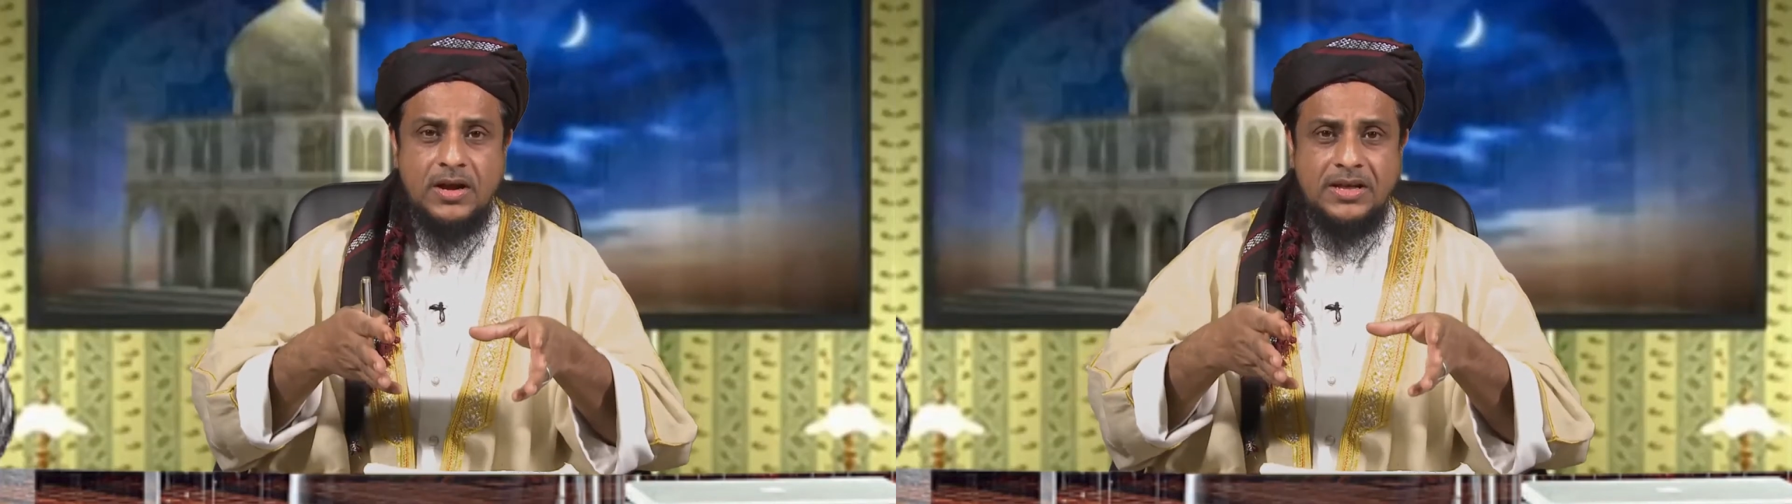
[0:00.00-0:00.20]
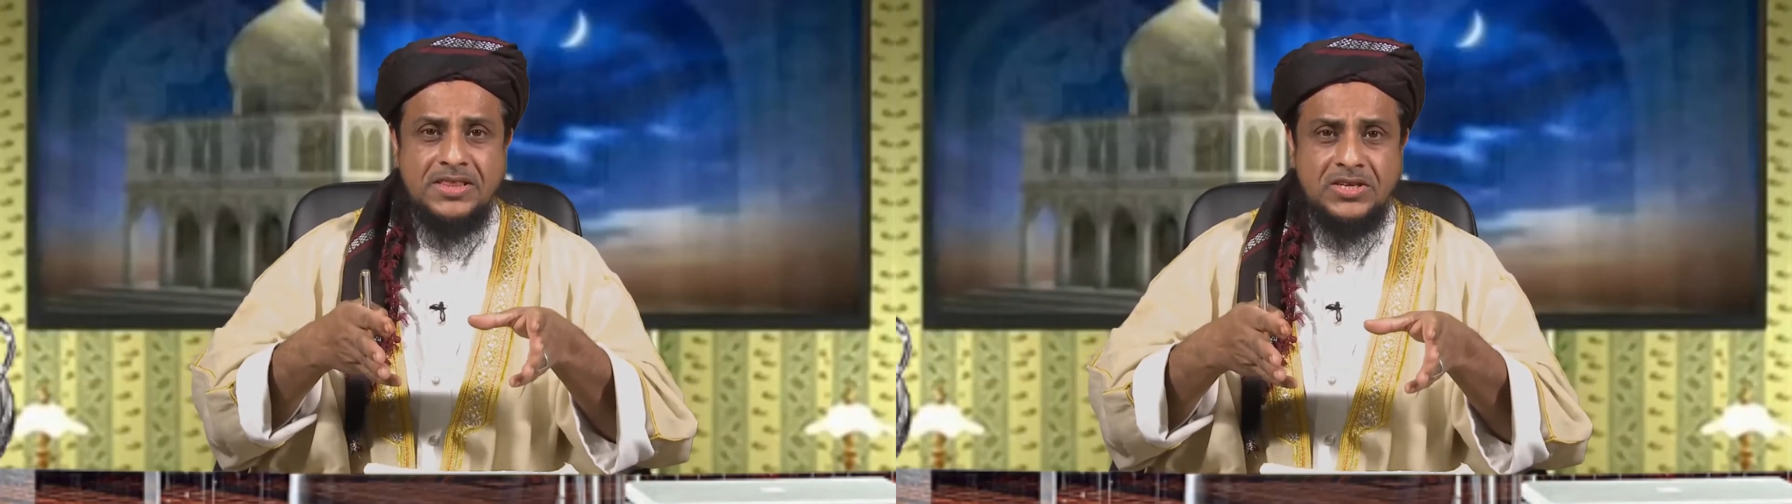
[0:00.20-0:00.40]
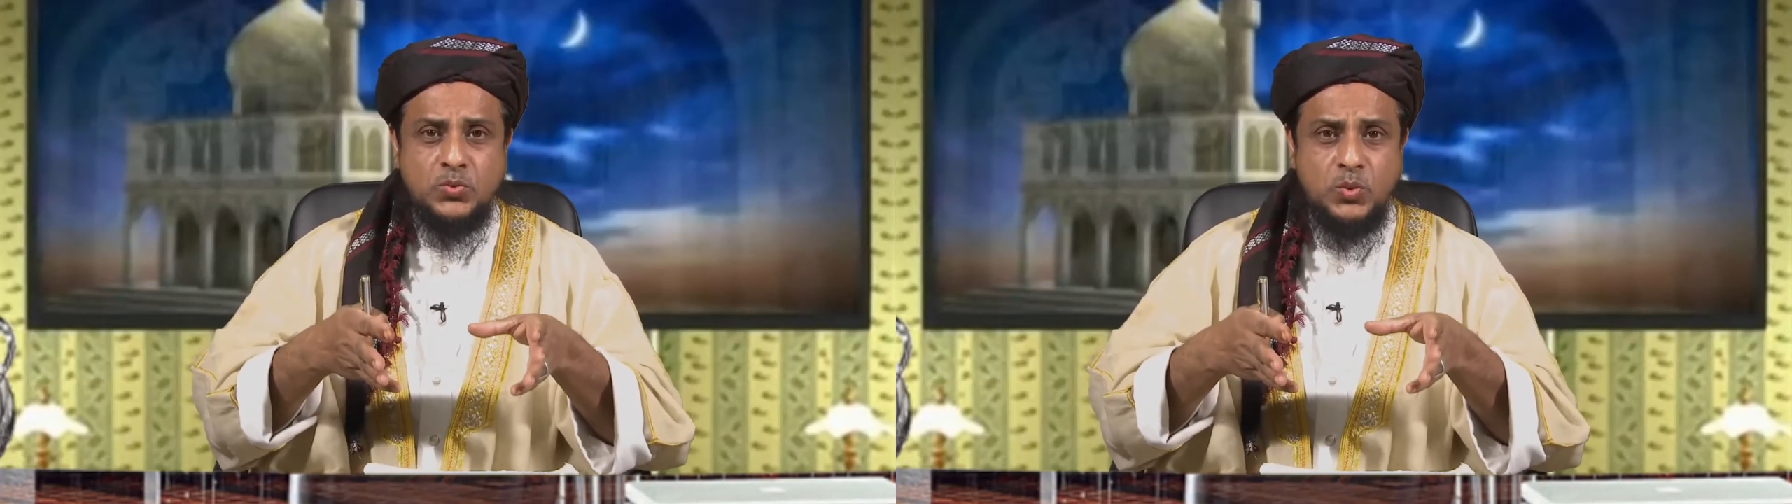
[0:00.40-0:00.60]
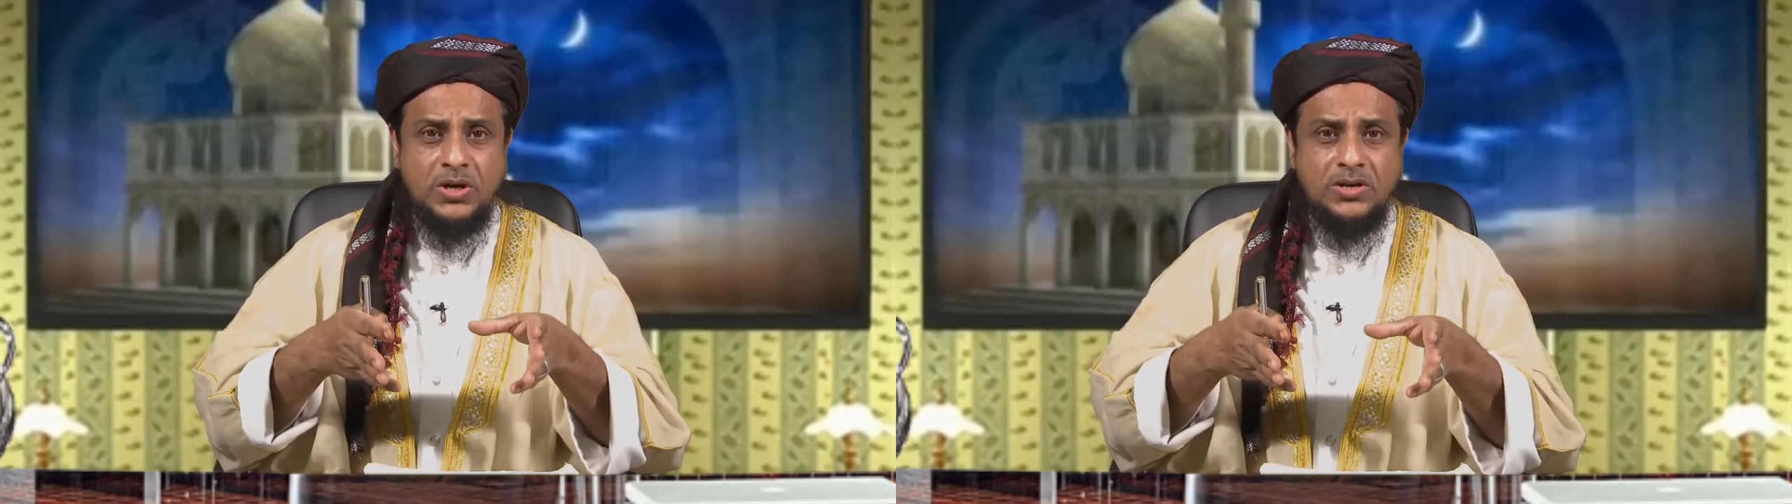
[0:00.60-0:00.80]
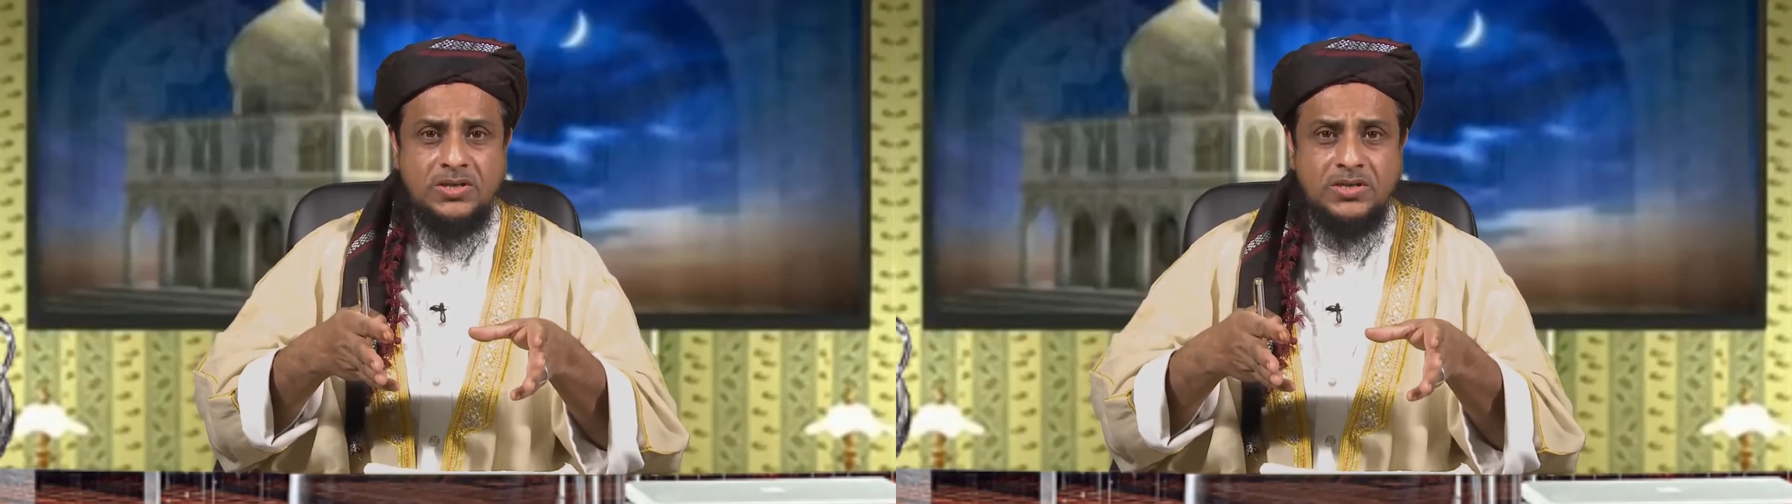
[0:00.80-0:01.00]
in this
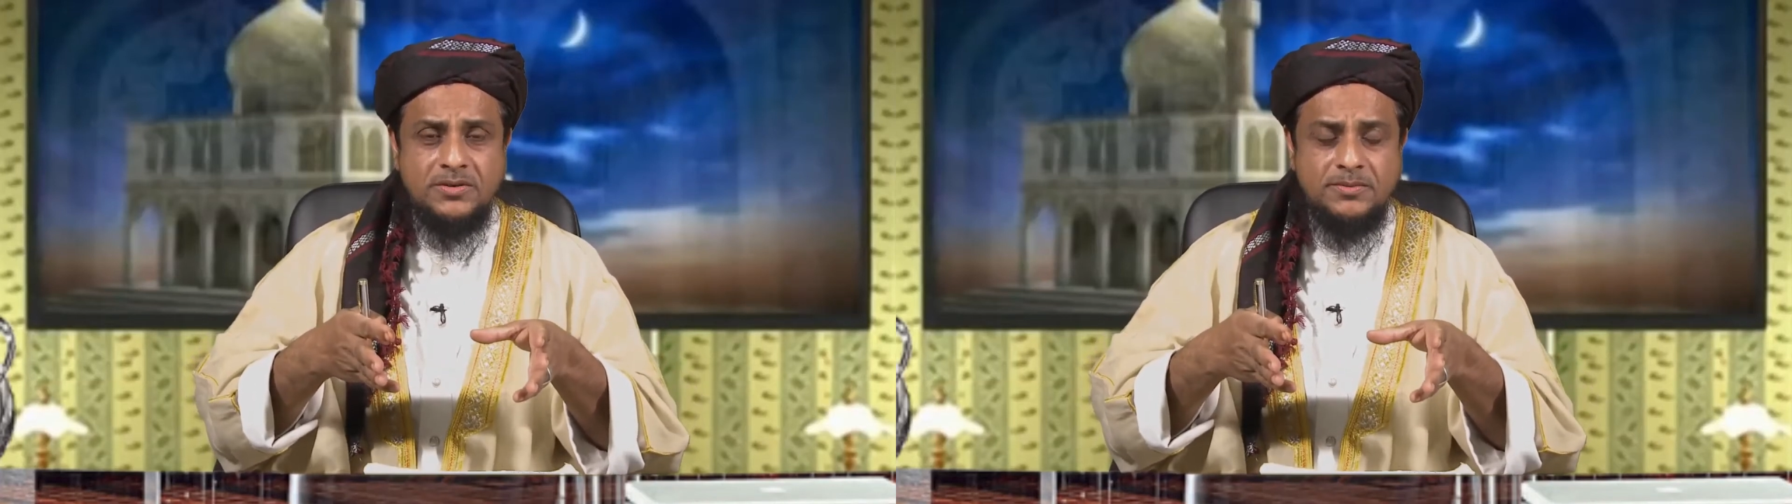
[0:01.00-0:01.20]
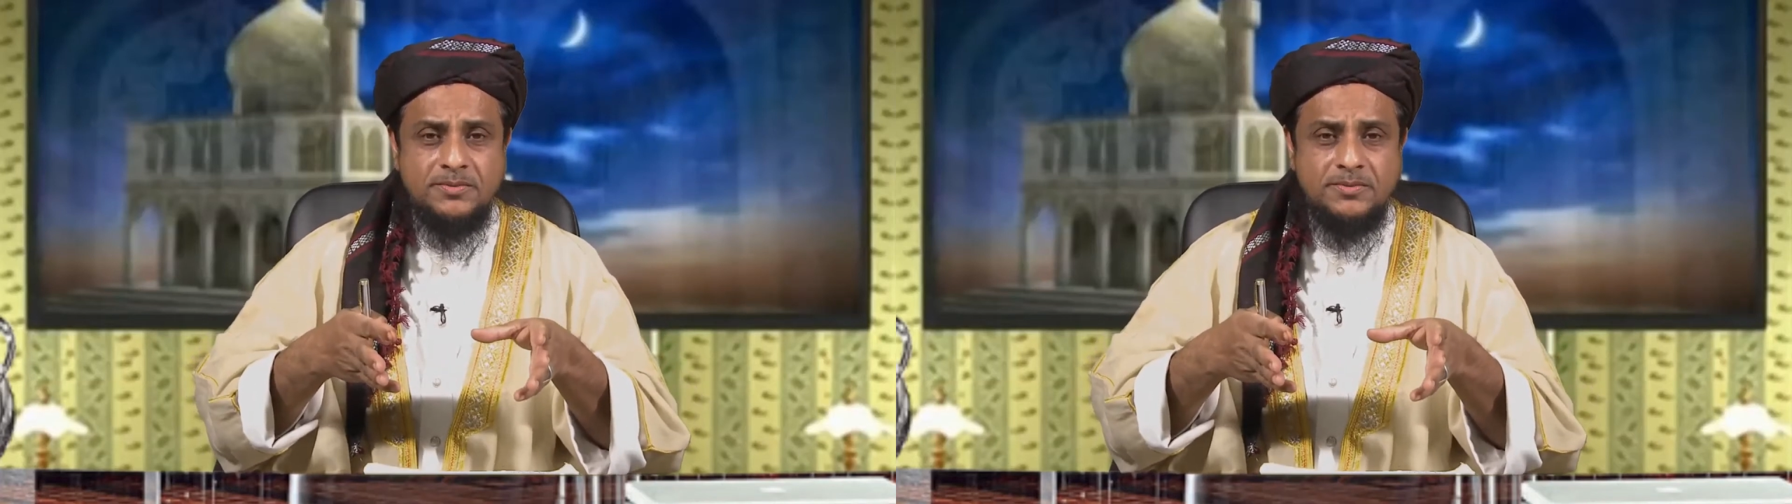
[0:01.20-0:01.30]
world,